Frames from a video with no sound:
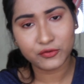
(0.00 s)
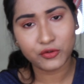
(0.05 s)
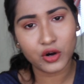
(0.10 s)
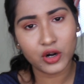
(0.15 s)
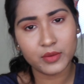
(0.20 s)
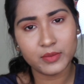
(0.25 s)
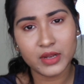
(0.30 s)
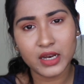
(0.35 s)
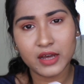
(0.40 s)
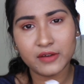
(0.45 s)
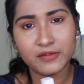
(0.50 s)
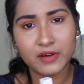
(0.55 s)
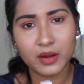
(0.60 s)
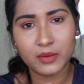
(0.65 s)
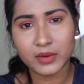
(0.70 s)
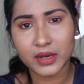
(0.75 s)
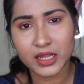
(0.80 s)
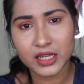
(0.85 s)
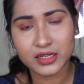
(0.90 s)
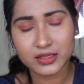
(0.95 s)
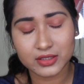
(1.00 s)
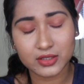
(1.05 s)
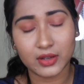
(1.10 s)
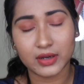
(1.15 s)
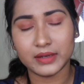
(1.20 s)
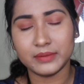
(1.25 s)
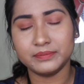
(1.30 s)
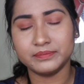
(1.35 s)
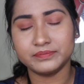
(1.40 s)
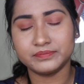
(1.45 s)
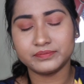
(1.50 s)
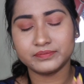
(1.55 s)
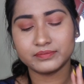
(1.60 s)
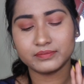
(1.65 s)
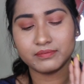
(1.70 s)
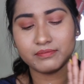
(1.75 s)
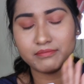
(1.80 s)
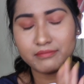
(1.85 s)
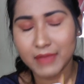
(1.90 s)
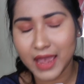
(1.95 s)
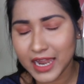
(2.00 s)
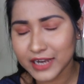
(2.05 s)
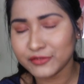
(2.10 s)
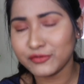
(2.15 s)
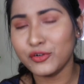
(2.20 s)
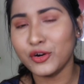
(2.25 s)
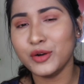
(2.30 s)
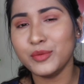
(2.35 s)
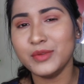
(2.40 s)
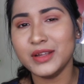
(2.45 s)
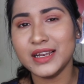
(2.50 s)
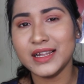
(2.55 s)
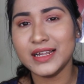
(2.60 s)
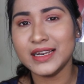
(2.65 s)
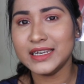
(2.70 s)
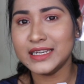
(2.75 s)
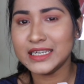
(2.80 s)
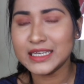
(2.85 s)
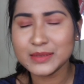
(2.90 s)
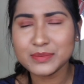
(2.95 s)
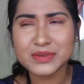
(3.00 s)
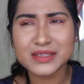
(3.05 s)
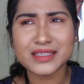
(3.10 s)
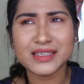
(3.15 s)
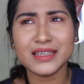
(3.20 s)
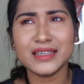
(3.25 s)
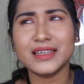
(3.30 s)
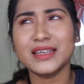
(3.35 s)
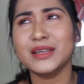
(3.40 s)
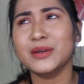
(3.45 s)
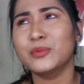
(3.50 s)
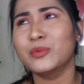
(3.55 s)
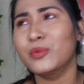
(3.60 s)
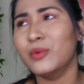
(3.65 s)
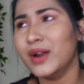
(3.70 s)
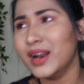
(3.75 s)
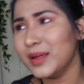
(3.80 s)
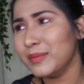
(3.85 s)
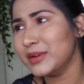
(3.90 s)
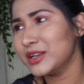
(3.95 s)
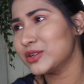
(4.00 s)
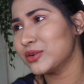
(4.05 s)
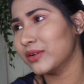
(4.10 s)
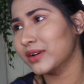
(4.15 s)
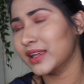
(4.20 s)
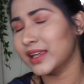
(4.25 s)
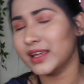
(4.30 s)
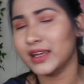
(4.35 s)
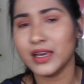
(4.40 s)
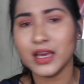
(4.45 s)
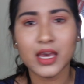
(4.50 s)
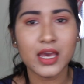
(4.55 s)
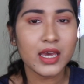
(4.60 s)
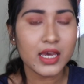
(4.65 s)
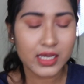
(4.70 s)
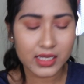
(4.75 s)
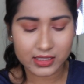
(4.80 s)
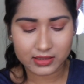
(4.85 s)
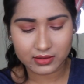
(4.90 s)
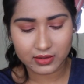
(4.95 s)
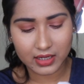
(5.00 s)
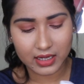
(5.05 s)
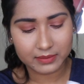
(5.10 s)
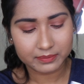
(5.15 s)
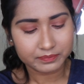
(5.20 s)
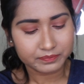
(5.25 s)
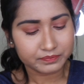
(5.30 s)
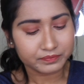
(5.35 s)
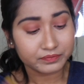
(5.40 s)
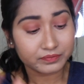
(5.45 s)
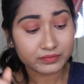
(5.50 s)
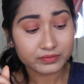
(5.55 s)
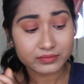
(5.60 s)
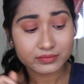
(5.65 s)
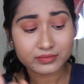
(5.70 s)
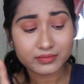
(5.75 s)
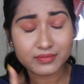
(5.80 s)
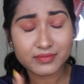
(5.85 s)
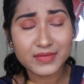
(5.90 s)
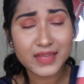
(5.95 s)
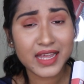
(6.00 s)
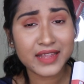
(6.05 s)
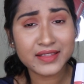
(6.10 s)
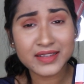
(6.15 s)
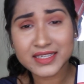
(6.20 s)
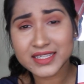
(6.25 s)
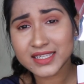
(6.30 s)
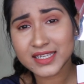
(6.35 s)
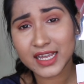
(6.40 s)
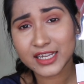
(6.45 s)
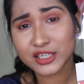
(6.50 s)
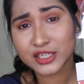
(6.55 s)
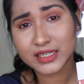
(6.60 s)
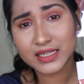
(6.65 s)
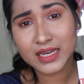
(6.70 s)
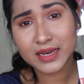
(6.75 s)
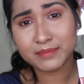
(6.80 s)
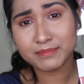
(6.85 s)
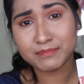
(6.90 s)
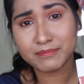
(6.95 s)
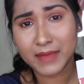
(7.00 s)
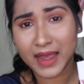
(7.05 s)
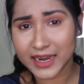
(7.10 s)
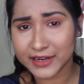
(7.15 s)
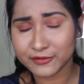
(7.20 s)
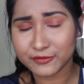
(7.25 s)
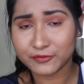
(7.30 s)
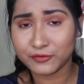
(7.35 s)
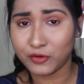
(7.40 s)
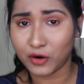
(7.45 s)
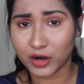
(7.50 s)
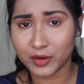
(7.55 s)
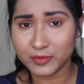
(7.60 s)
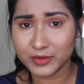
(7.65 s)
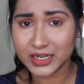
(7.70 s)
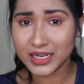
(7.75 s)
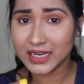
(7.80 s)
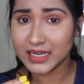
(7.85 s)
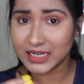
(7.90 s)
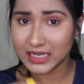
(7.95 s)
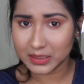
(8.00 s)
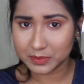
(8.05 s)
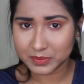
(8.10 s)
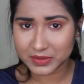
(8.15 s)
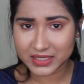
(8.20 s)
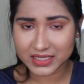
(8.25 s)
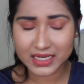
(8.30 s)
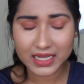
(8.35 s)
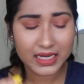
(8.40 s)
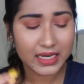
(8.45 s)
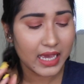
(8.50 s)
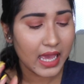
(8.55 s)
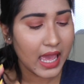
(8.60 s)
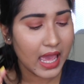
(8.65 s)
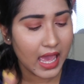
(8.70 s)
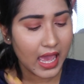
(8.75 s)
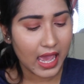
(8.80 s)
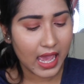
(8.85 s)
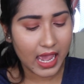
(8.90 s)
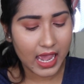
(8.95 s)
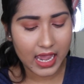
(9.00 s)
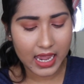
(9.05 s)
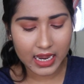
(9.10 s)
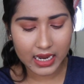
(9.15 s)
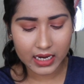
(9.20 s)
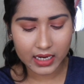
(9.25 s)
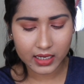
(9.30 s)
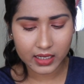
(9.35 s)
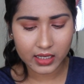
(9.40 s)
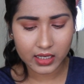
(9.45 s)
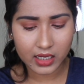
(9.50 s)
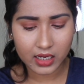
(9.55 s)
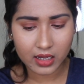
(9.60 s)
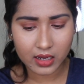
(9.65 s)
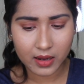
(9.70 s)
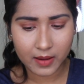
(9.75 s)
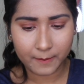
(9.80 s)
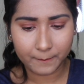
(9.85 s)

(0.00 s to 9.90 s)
formula matte formula lipstick. Like, what am I talking? So yeah, this is actually a matte formula lipstick, and